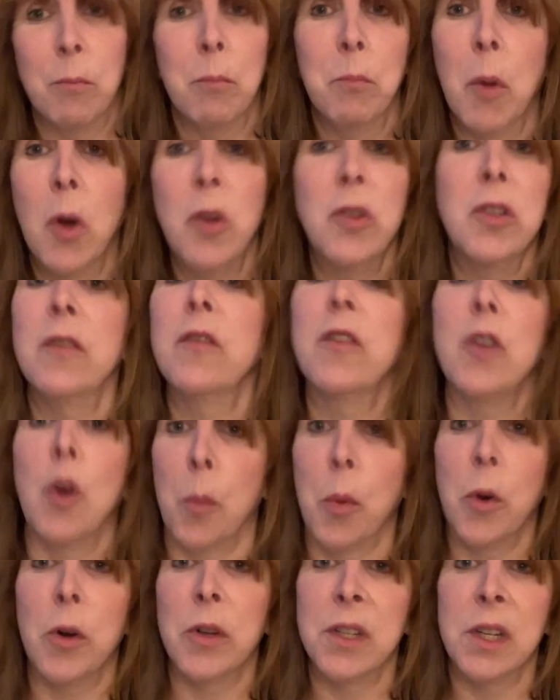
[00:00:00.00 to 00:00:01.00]
most of your
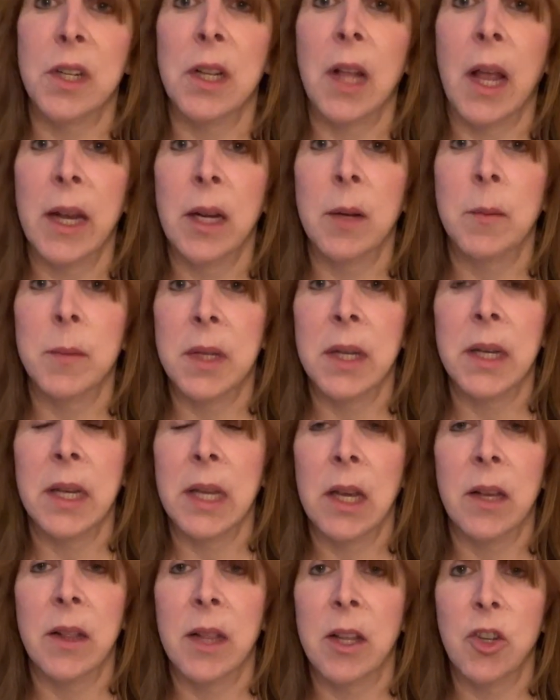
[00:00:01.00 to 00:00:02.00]
personal items in
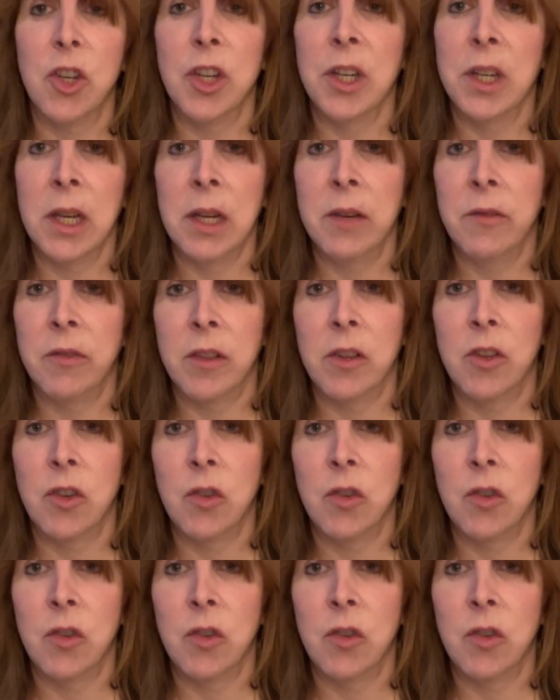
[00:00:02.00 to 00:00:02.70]
here that you need for the